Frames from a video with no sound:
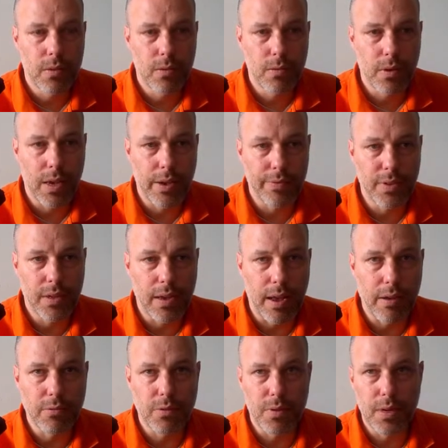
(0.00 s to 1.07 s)
to have the
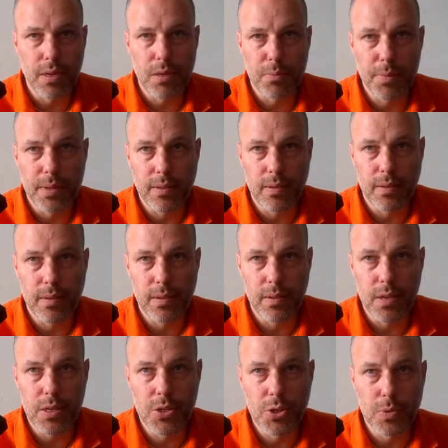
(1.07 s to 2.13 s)
counter increment at
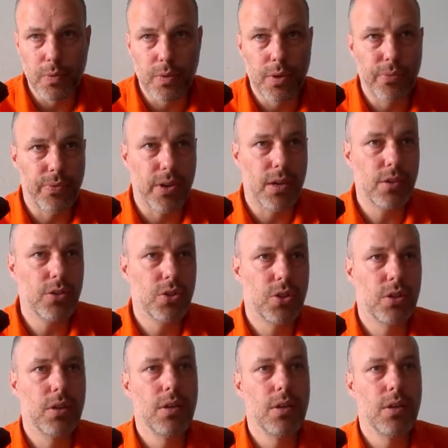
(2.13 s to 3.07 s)
each refresh.